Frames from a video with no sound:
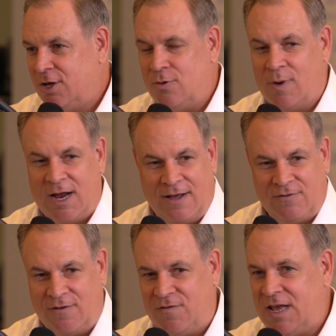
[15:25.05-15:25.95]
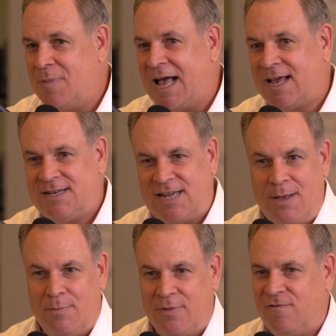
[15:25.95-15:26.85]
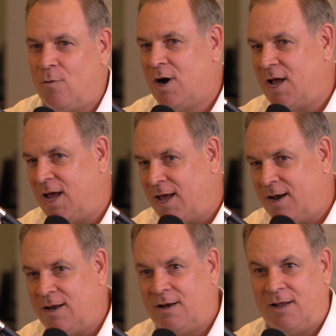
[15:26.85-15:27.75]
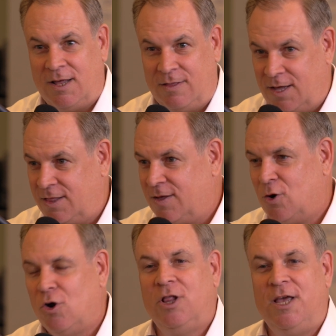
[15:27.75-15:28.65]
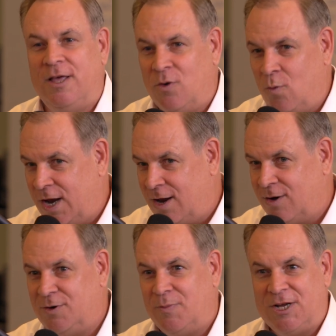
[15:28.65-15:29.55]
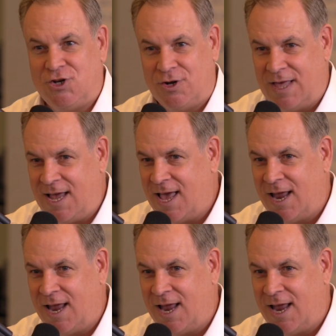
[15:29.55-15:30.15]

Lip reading: You might have to feed back a tape beforehand and in the window to make sure they get